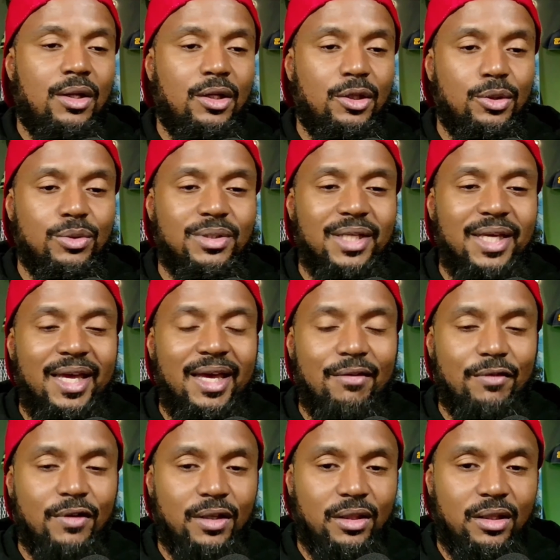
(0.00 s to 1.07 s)
Use
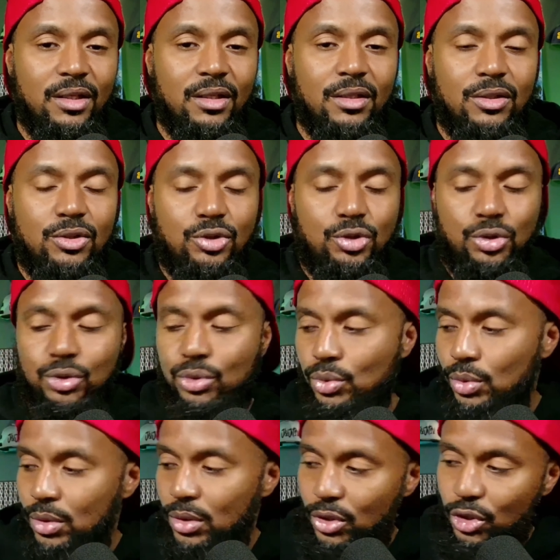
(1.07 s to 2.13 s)
everything
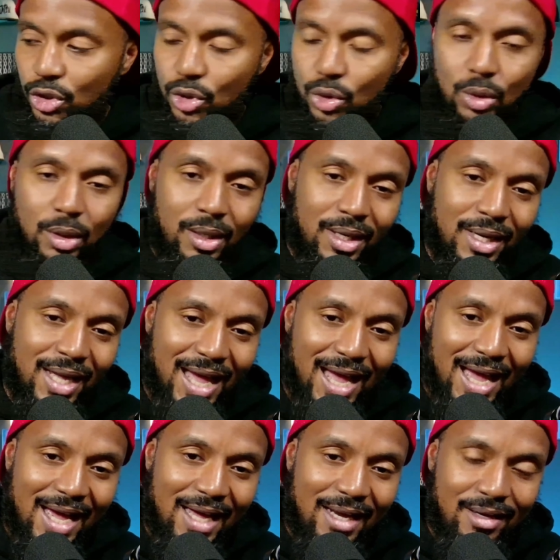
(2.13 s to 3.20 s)
to your
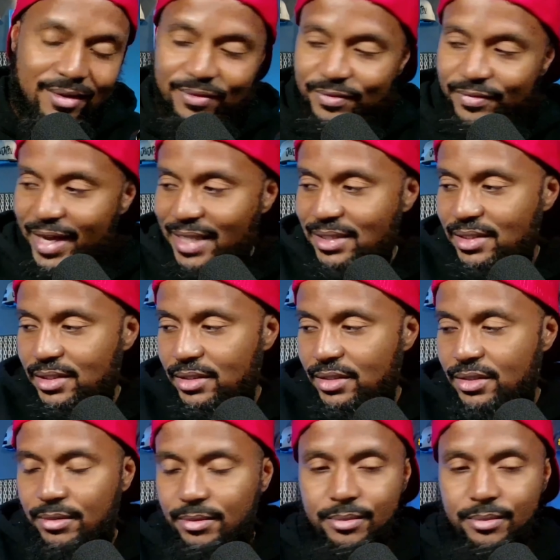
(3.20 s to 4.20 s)
advantage.